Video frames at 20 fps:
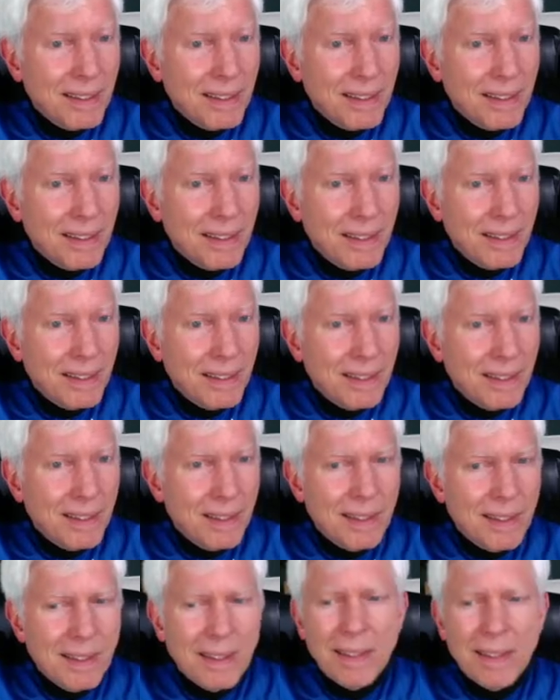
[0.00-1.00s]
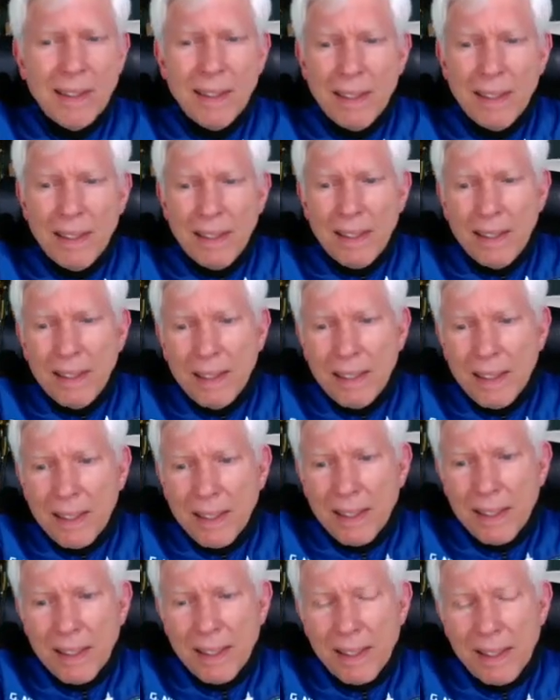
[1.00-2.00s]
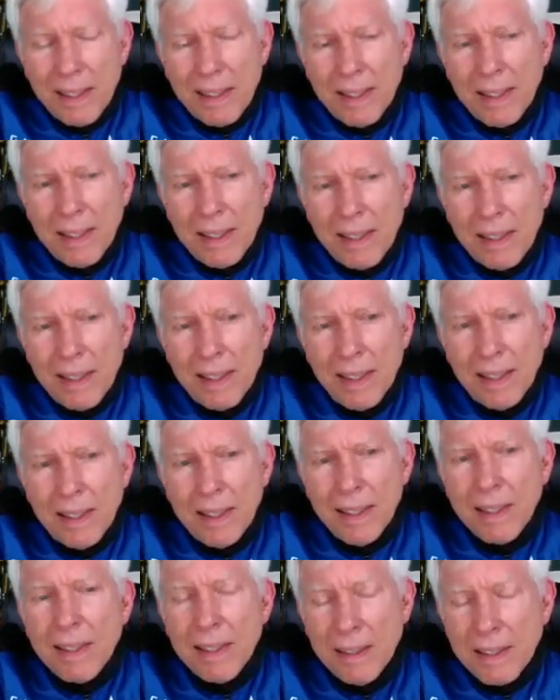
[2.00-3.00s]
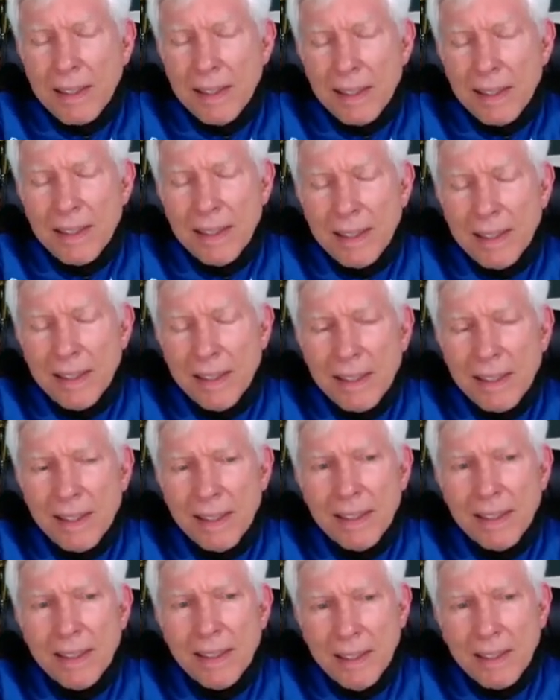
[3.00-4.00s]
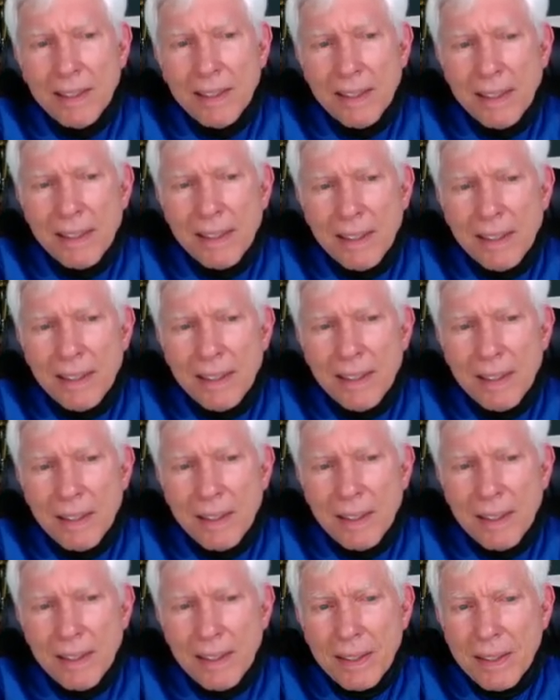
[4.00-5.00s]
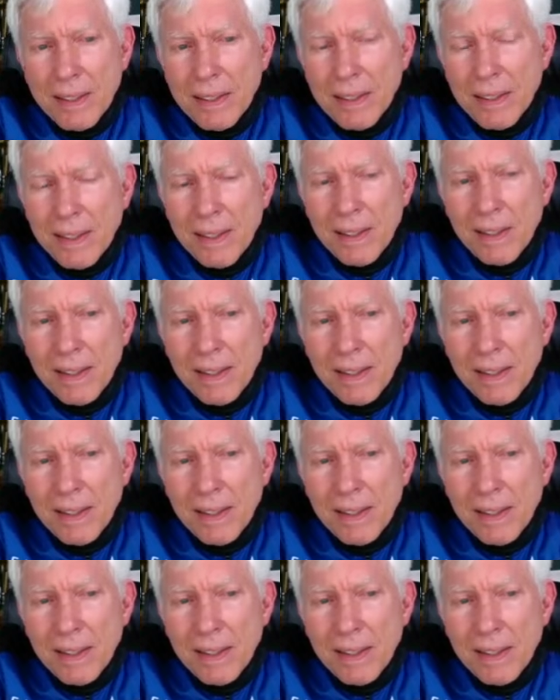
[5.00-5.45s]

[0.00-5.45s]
This person isn't speaking.